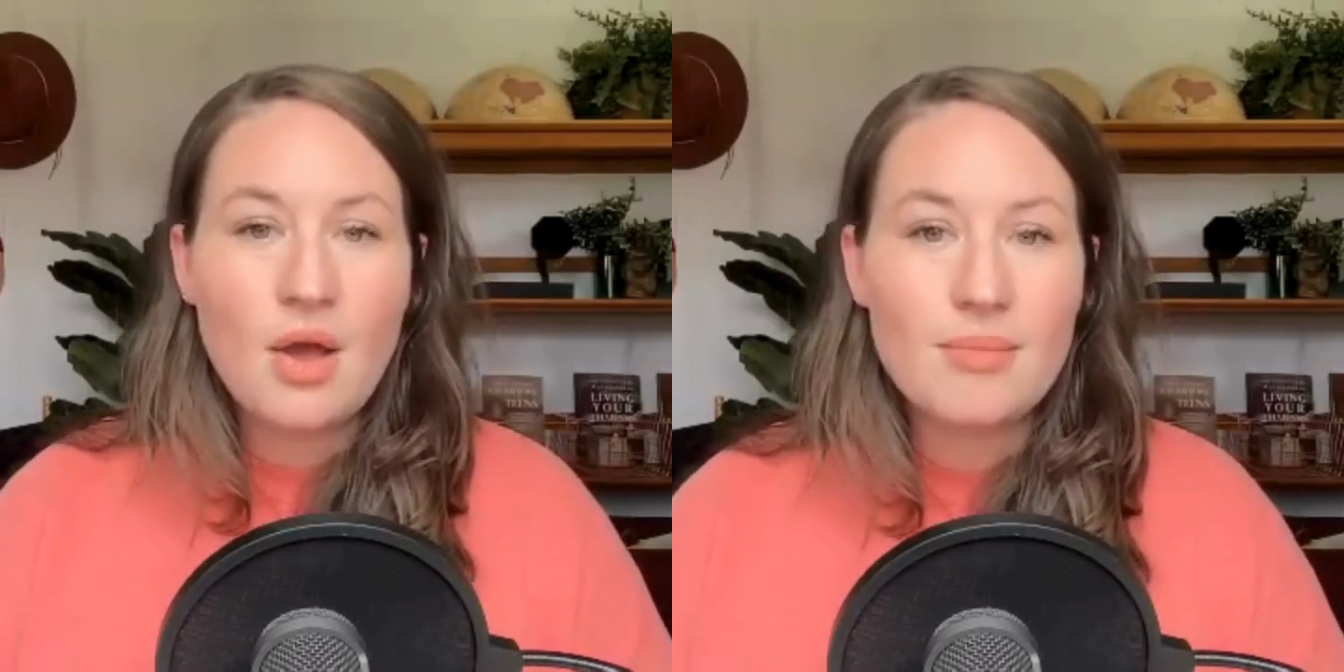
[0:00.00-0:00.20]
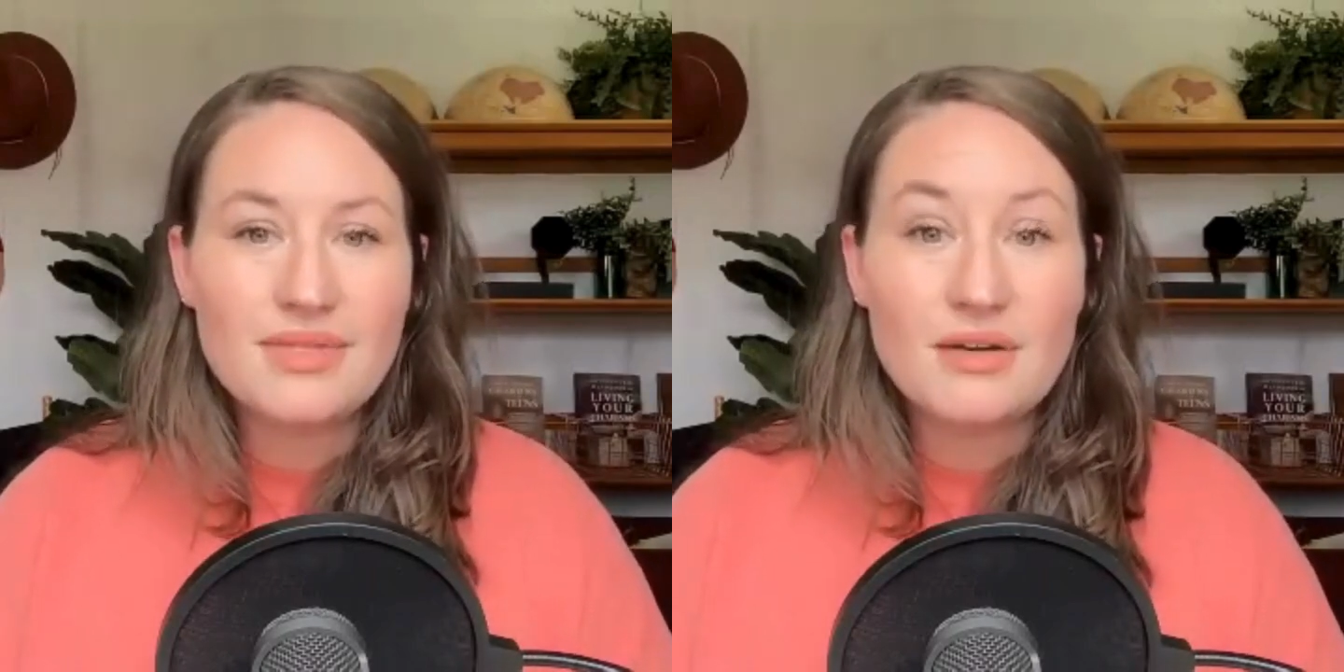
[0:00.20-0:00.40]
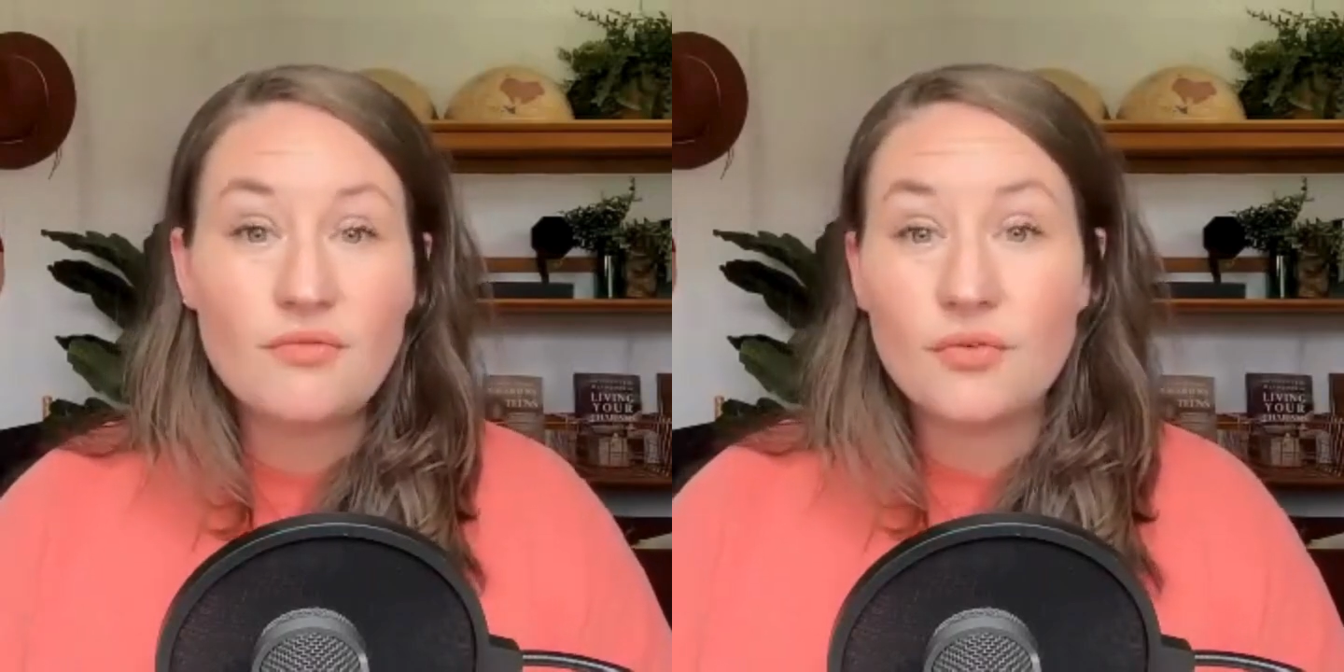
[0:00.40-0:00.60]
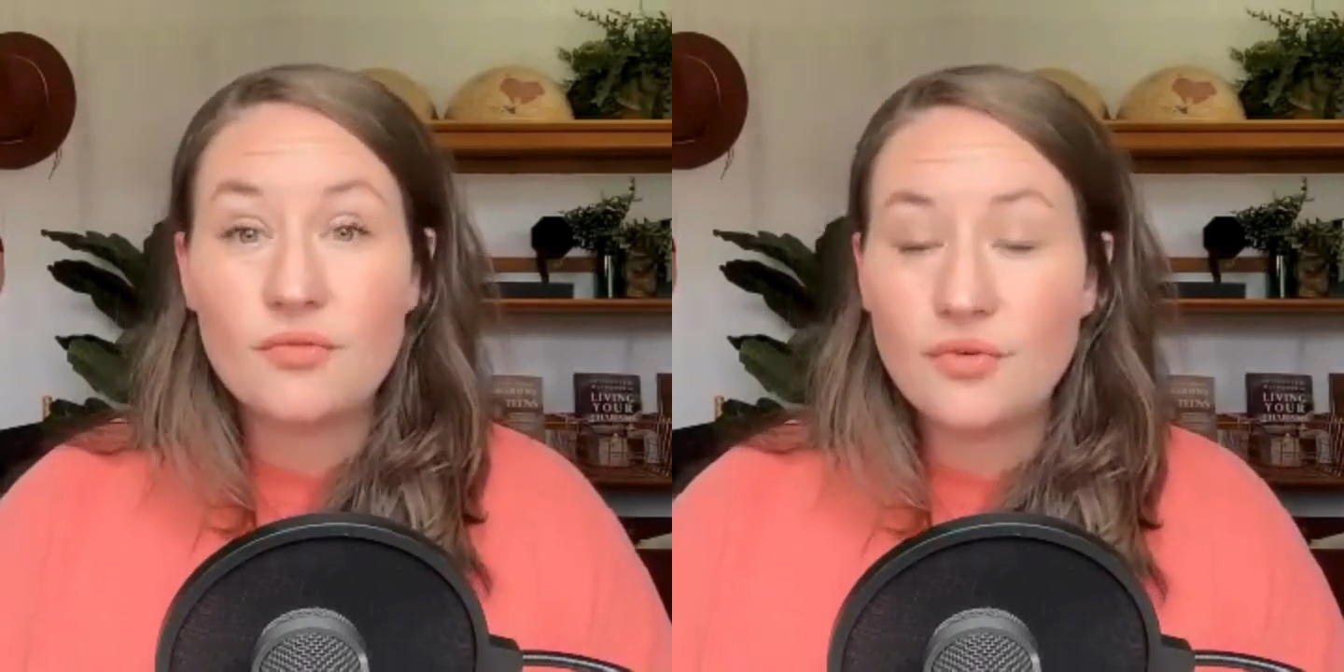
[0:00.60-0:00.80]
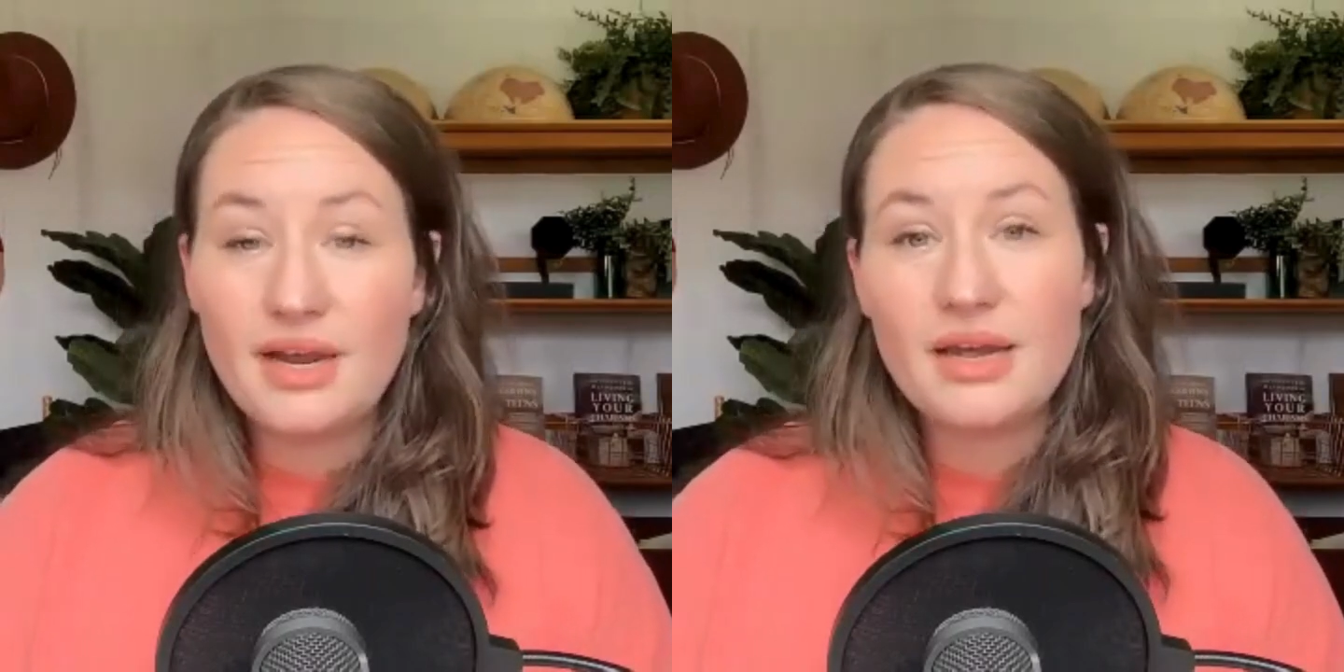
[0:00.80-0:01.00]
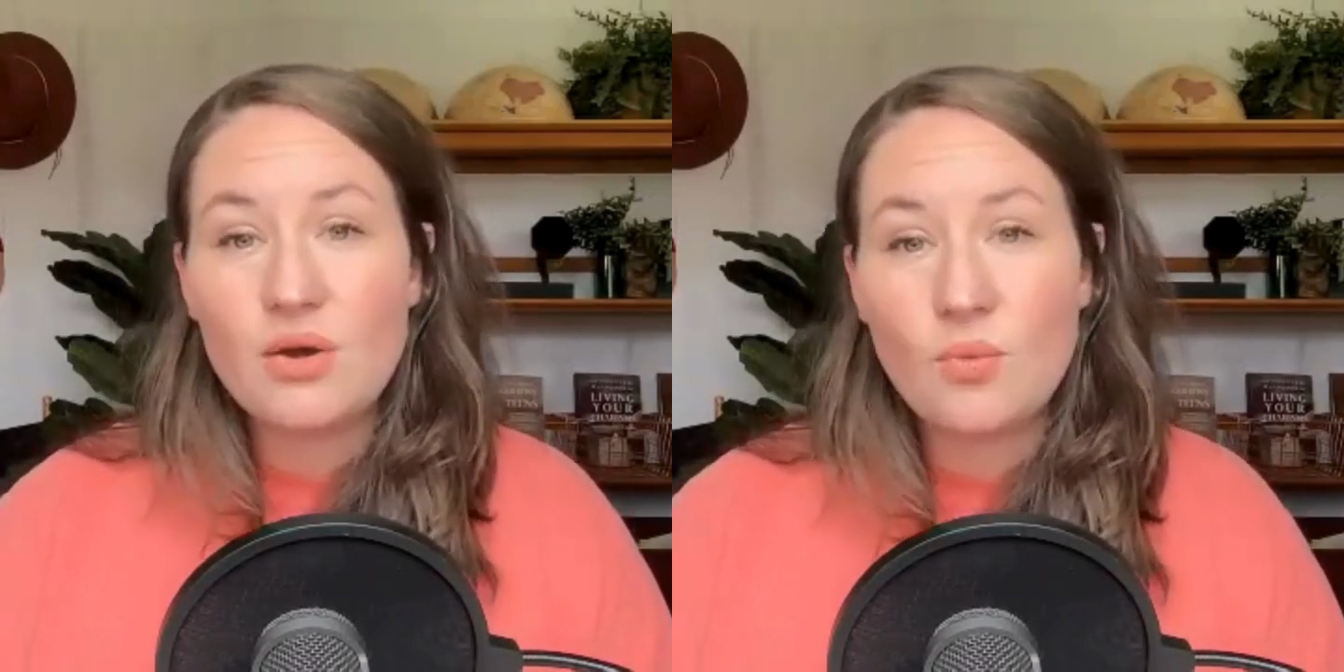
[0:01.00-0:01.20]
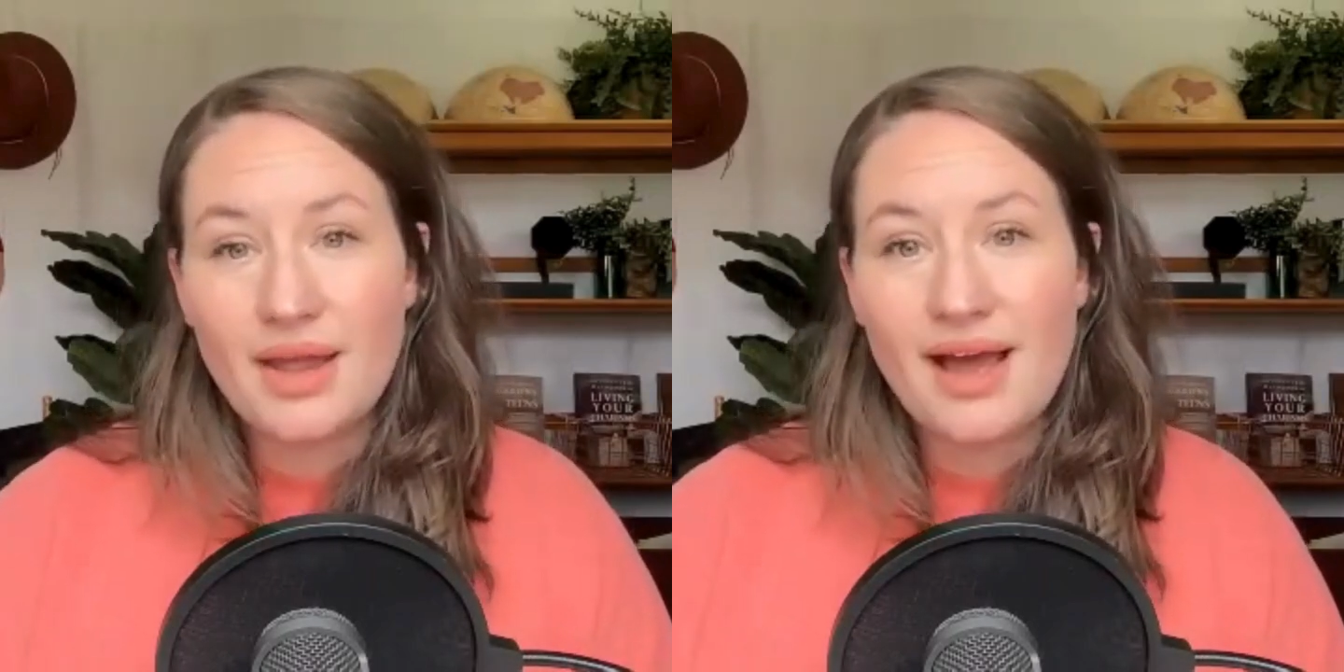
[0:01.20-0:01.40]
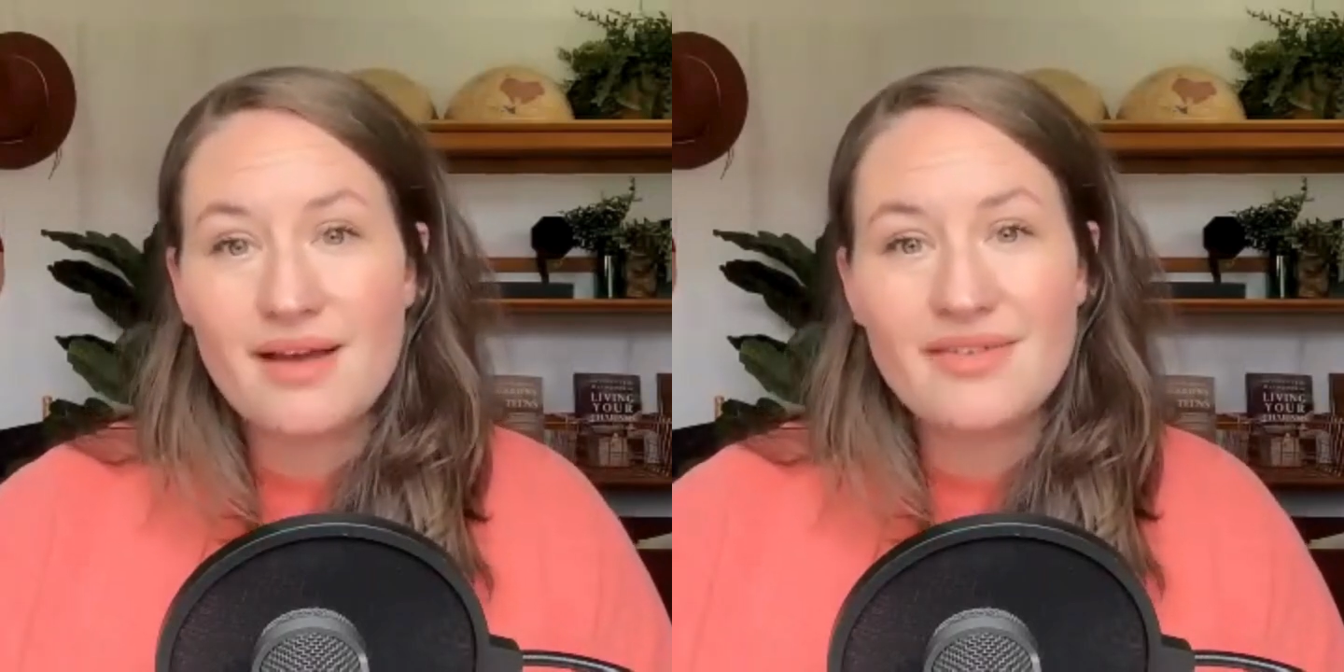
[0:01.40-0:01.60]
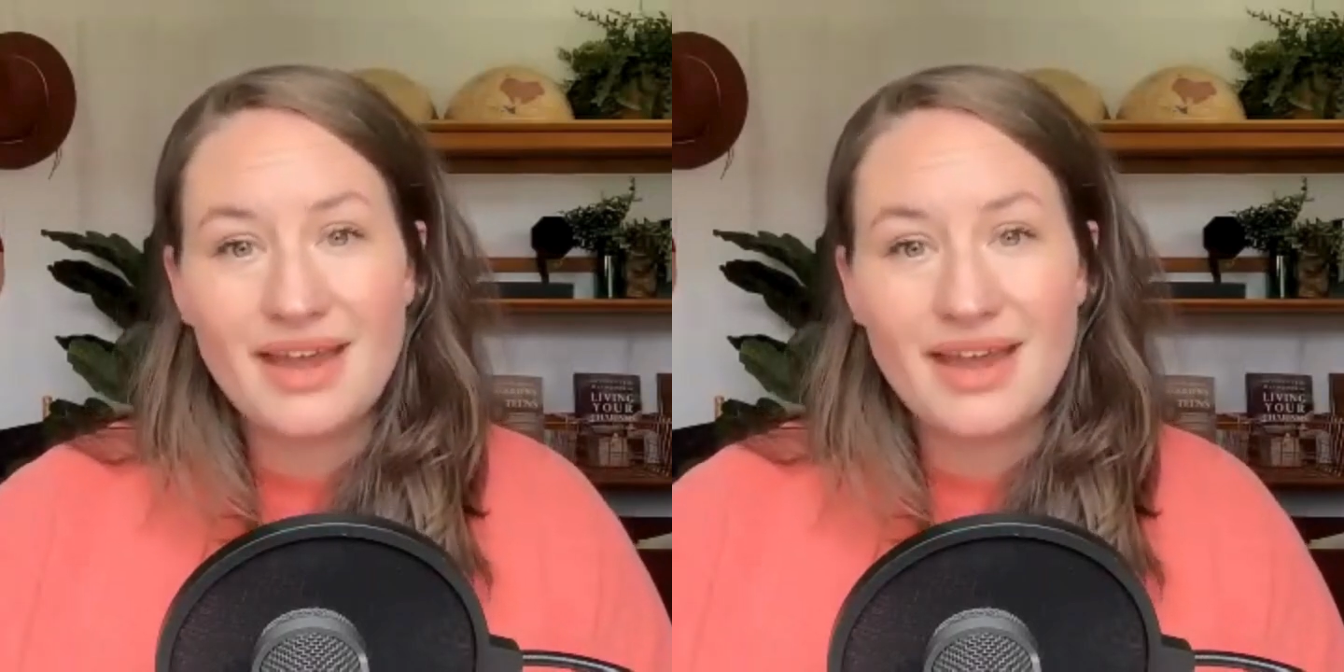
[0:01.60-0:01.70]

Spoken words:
But then for free, we have